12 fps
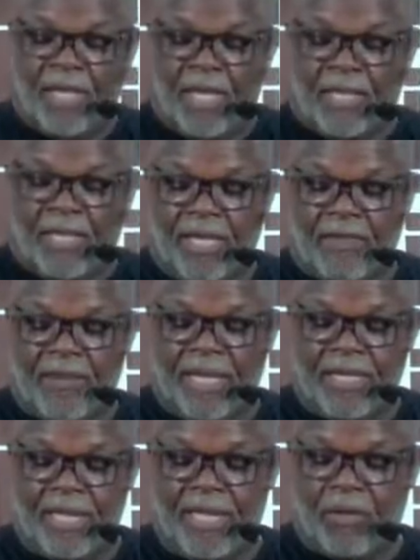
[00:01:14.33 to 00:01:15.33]
I think by
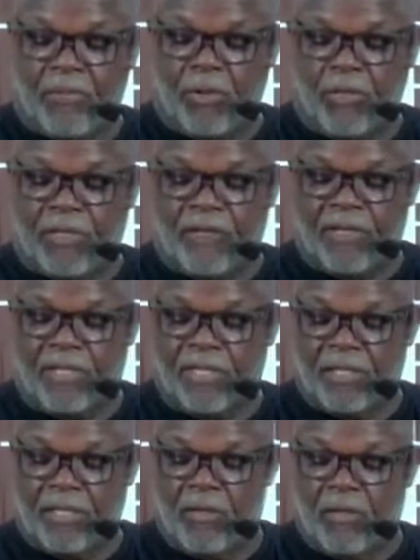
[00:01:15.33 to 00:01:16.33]
now most of
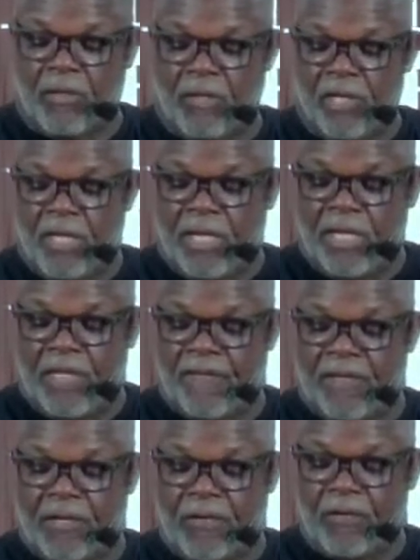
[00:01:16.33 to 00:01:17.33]
us know,
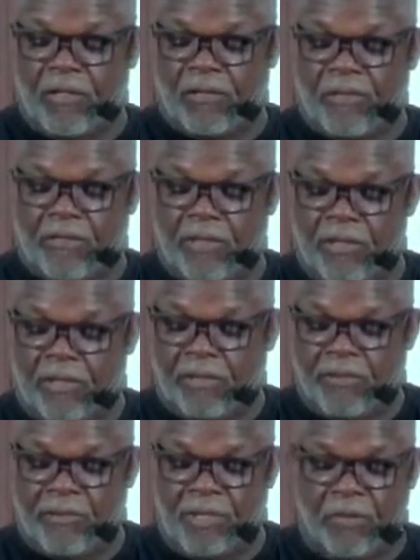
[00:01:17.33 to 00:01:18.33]
even though the
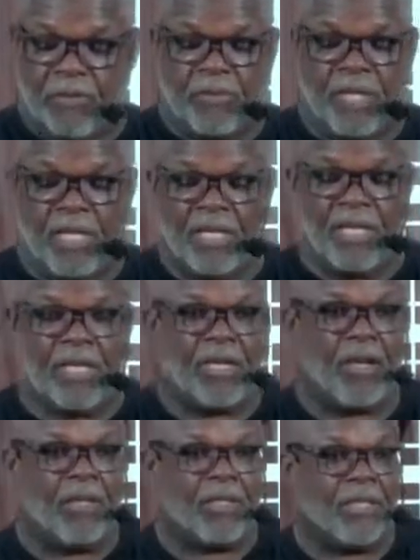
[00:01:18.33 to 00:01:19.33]
news media and
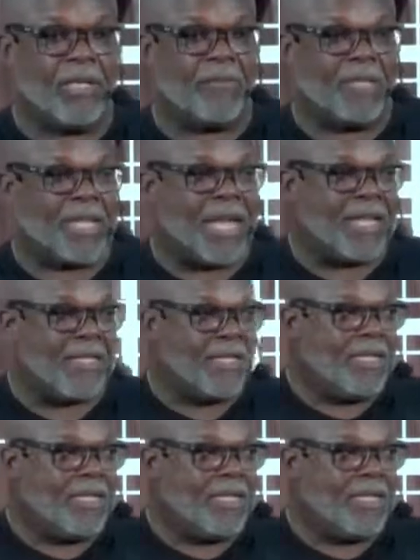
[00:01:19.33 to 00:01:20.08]
all of them are not